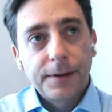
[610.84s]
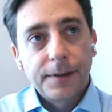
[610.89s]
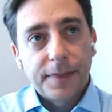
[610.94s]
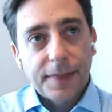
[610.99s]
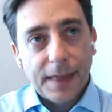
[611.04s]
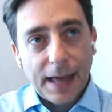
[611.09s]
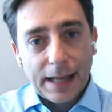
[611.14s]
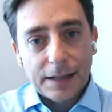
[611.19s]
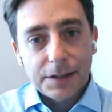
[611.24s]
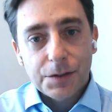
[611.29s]

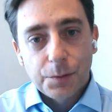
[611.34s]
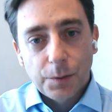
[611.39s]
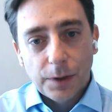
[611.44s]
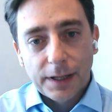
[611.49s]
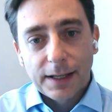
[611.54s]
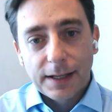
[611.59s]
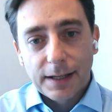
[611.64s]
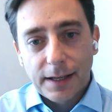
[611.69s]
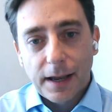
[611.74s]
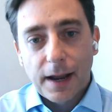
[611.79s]
That's what
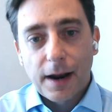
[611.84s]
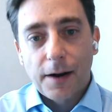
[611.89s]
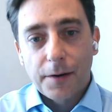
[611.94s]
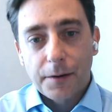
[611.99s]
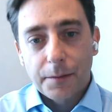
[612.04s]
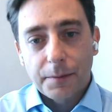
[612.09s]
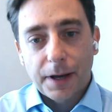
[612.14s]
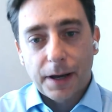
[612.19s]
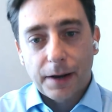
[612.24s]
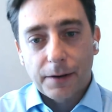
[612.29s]
he cared
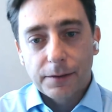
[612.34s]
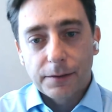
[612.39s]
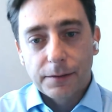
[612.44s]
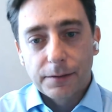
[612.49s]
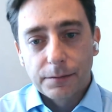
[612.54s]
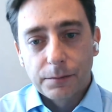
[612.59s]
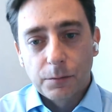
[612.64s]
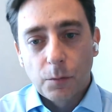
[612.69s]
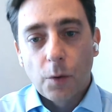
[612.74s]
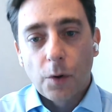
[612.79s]
about.
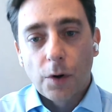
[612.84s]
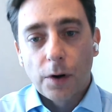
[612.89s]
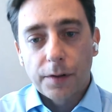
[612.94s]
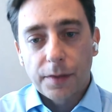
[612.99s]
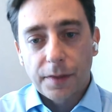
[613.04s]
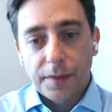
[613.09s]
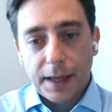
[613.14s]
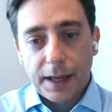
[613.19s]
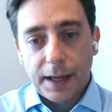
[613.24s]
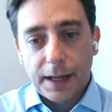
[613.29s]
more
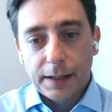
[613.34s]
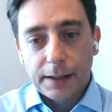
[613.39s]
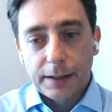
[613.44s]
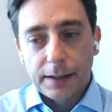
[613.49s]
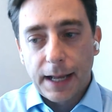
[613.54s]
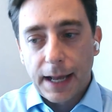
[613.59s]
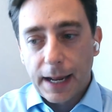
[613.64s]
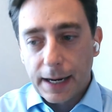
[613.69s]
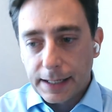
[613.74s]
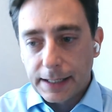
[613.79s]
than
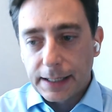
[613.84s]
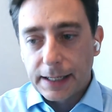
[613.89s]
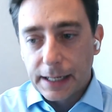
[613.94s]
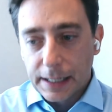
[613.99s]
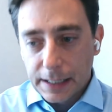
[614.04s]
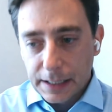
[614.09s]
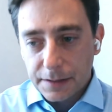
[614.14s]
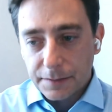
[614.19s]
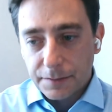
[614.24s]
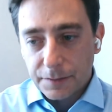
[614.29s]
mm-hmm. any
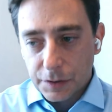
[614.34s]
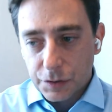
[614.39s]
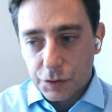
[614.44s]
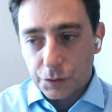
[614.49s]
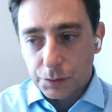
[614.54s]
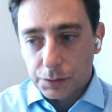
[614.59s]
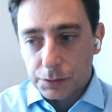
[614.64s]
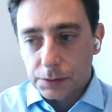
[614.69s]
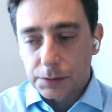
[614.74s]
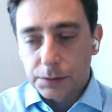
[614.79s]

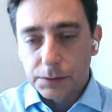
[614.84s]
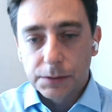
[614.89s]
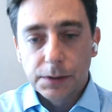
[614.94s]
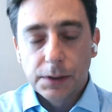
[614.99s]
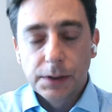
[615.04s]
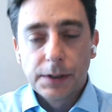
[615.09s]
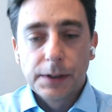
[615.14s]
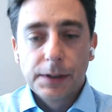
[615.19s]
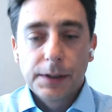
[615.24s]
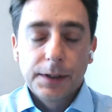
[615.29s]
individual
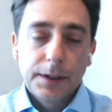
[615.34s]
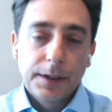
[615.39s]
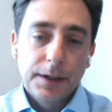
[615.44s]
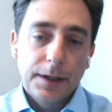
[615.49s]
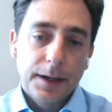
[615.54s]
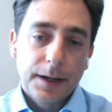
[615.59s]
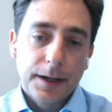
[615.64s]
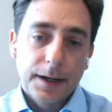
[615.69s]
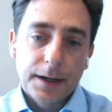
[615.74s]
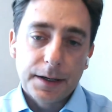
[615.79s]

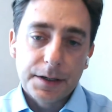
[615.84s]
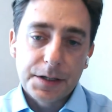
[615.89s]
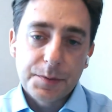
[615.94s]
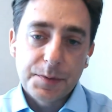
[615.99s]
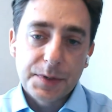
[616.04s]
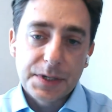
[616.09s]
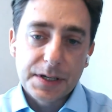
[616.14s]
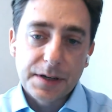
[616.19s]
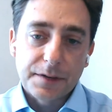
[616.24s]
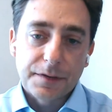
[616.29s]

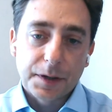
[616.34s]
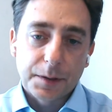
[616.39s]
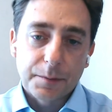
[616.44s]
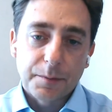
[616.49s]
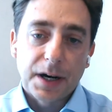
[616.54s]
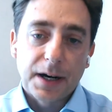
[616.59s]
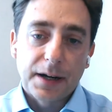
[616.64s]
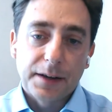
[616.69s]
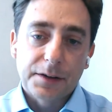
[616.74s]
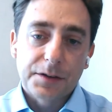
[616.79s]
specific
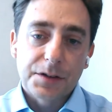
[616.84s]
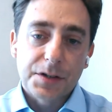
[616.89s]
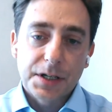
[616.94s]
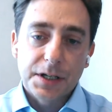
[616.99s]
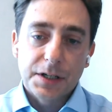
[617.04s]
policy